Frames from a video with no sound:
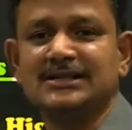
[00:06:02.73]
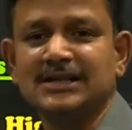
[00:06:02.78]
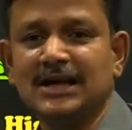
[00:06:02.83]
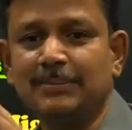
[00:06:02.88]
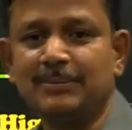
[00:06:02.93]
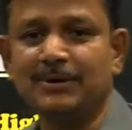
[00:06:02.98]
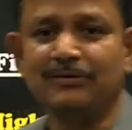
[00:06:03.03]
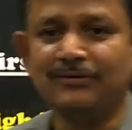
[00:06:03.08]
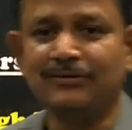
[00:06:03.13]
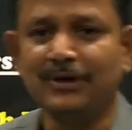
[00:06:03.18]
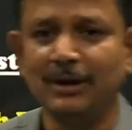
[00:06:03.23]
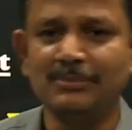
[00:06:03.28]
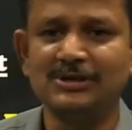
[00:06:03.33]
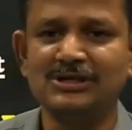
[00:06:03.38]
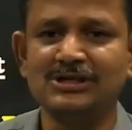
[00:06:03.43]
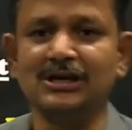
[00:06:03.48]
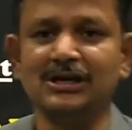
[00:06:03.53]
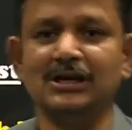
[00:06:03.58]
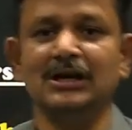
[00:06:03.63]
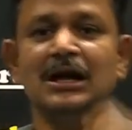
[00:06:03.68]
chapter of
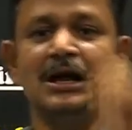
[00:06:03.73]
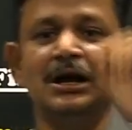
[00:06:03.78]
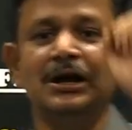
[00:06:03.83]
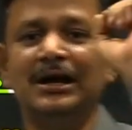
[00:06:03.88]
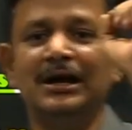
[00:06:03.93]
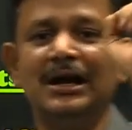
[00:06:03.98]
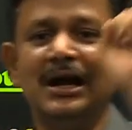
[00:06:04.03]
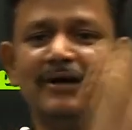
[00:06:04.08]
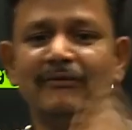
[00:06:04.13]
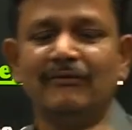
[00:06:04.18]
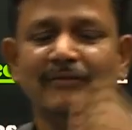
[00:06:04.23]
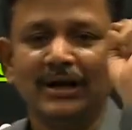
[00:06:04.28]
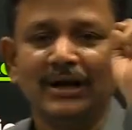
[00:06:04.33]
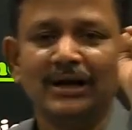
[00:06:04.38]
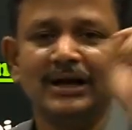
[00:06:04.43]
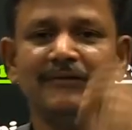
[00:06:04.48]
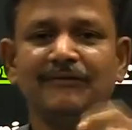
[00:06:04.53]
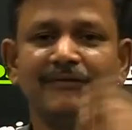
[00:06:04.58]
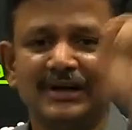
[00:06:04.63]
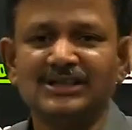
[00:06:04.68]
chemistry.
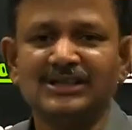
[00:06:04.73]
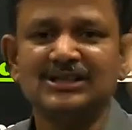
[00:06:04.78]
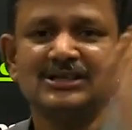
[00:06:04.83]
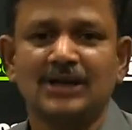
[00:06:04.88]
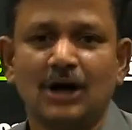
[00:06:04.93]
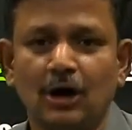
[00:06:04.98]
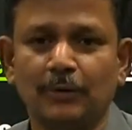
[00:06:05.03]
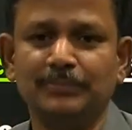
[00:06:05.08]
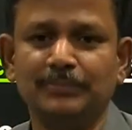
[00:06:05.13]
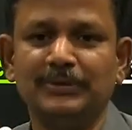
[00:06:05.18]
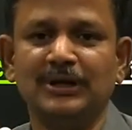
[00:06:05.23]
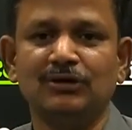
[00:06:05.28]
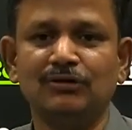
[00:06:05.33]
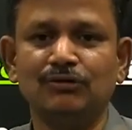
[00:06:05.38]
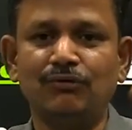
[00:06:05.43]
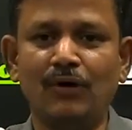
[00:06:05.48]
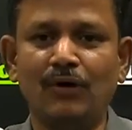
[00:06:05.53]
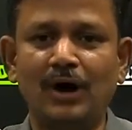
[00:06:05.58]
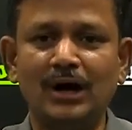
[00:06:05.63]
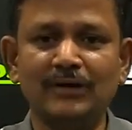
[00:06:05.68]
Never ever stop.
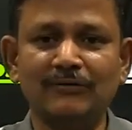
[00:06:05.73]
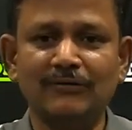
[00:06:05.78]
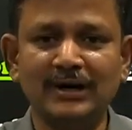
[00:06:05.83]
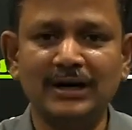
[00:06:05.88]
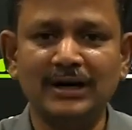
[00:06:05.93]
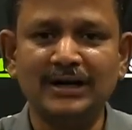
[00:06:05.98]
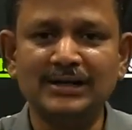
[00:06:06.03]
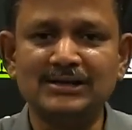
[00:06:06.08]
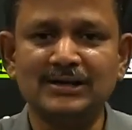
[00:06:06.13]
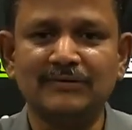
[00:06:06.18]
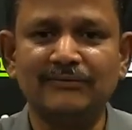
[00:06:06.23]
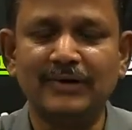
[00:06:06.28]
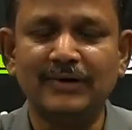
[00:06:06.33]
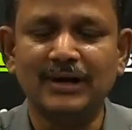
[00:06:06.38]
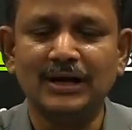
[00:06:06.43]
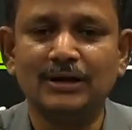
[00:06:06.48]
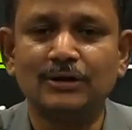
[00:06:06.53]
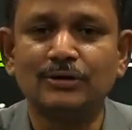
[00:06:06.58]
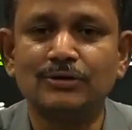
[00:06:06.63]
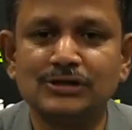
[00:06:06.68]
These 45 days are
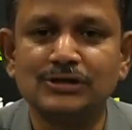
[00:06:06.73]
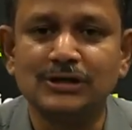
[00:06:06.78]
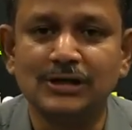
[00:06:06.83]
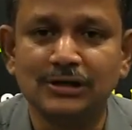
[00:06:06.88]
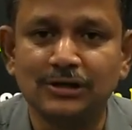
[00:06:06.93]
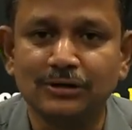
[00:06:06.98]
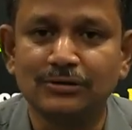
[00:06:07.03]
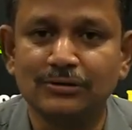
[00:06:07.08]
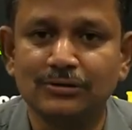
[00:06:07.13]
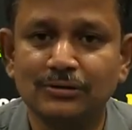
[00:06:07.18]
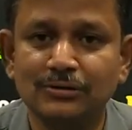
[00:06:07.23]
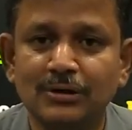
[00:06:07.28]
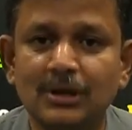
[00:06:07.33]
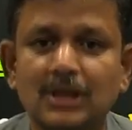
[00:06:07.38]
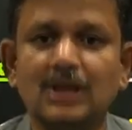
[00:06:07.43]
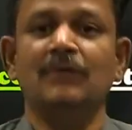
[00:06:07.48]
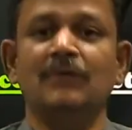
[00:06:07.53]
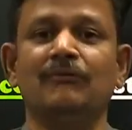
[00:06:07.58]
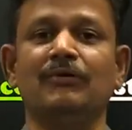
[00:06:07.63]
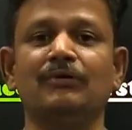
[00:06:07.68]
very crucial to you.
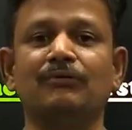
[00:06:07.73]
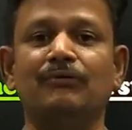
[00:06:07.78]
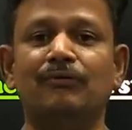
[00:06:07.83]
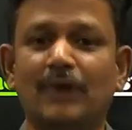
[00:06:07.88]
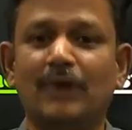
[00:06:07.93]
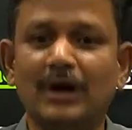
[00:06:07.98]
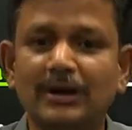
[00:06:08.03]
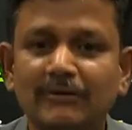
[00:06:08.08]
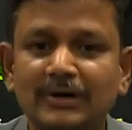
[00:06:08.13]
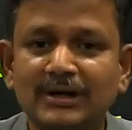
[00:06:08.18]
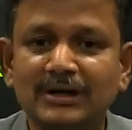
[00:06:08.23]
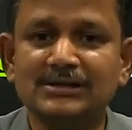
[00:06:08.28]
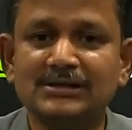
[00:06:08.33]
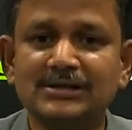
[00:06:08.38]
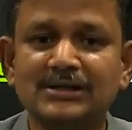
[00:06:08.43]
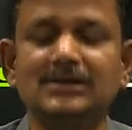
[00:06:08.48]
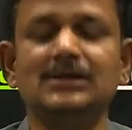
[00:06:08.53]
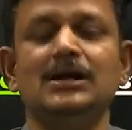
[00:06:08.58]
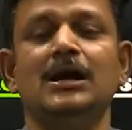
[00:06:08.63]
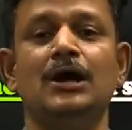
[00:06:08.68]
For whatever
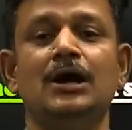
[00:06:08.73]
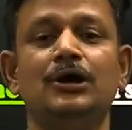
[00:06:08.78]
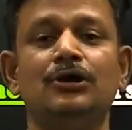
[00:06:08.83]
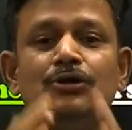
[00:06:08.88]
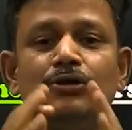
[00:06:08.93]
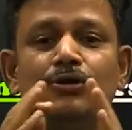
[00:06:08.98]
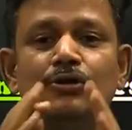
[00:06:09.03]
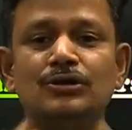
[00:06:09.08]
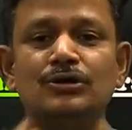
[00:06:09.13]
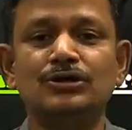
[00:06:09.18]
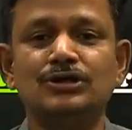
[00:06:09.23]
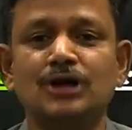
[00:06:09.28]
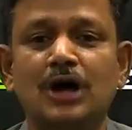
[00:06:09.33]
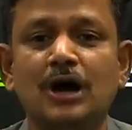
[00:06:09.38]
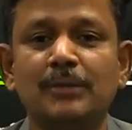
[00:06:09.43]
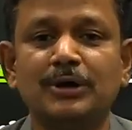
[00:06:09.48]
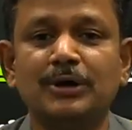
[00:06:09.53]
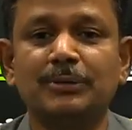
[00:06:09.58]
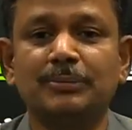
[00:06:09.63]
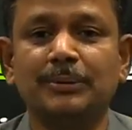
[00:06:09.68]
reason, don't
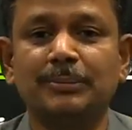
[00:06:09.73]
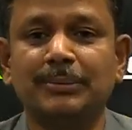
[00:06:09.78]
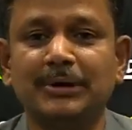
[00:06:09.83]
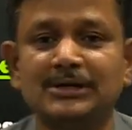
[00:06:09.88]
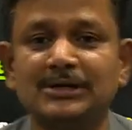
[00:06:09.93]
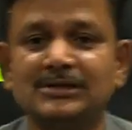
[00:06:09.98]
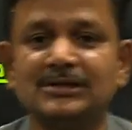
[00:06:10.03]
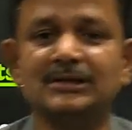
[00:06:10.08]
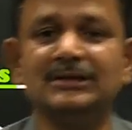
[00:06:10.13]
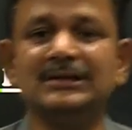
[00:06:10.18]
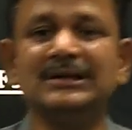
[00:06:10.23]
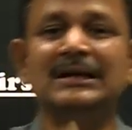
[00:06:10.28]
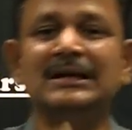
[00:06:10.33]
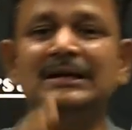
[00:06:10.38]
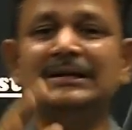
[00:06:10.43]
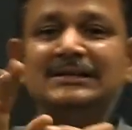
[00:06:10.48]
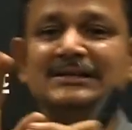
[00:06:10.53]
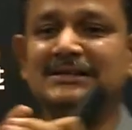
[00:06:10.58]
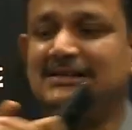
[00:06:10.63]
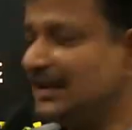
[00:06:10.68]
stop your preparation.
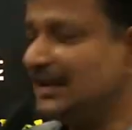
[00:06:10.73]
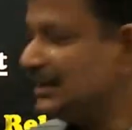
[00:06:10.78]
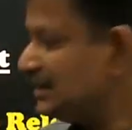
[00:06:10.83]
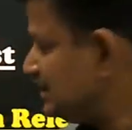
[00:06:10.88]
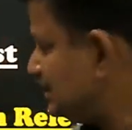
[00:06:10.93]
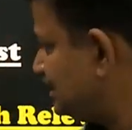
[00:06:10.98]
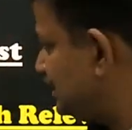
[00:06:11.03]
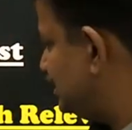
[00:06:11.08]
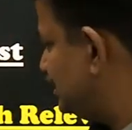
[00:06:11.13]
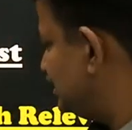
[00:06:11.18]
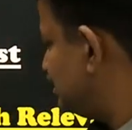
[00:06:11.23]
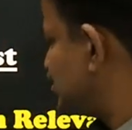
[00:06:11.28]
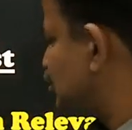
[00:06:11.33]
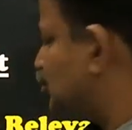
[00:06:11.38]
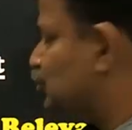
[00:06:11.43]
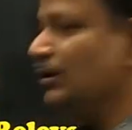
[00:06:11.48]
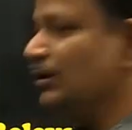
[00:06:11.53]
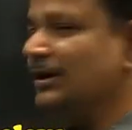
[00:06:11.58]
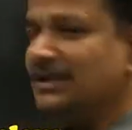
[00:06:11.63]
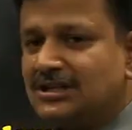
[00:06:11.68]
Just
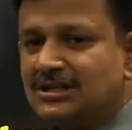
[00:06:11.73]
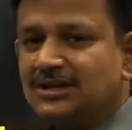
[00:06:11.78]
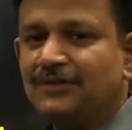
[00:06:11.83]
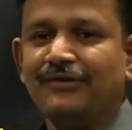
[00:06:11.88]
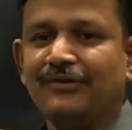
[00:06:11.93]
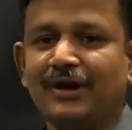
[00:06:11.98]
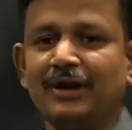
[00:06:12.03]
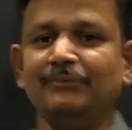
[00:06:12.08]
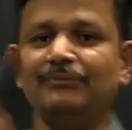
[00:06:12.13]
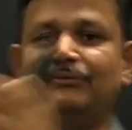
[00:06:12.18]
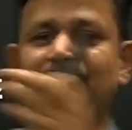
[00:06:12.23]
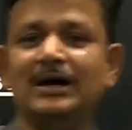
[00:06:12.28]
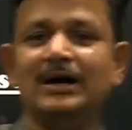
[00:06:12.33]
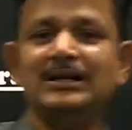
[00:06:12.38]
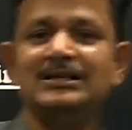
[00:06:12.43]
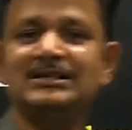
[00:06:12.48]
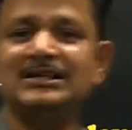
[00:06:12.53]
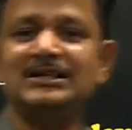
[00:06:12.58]
switch from one